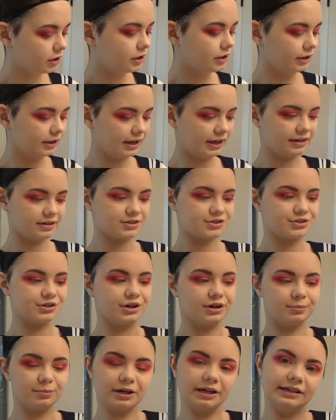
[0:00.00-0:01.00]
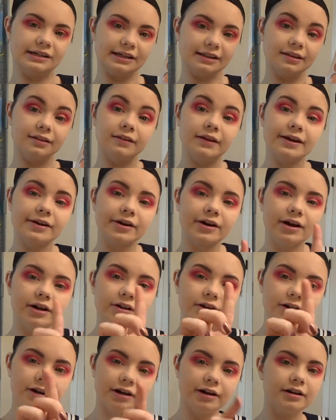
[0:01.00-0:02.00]
Yeah, so now I'm gonna take the lighter
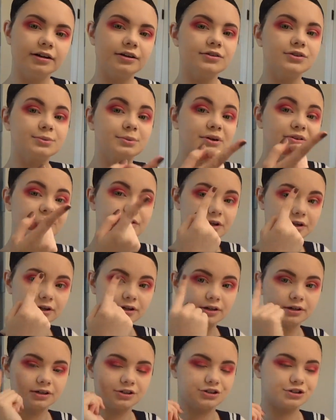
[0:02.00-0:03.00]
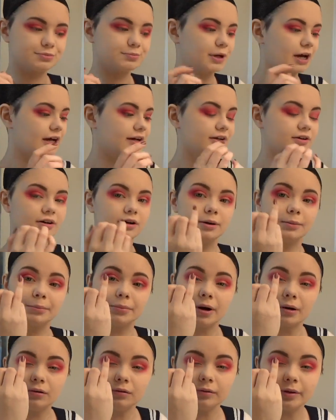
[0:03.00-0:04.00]
color and use my finger to just pat it on,
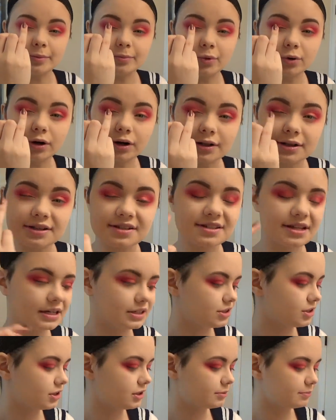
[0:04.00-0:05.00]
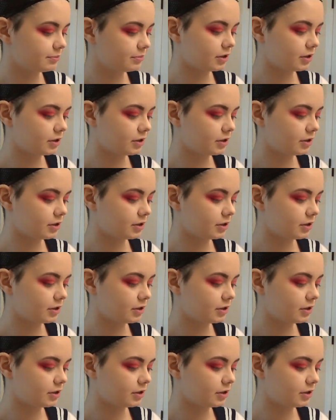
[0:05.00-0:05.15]
probably more in the center.